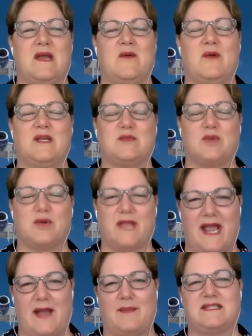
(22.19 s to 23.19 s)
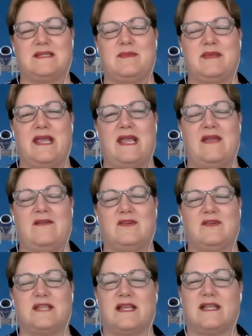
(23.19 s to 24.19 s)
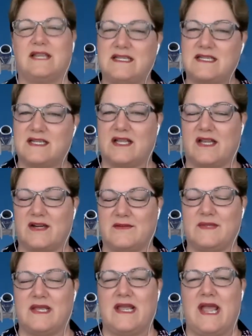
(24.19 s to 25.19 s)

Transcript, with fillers: We explore the habits and behaviors that lead to clutter,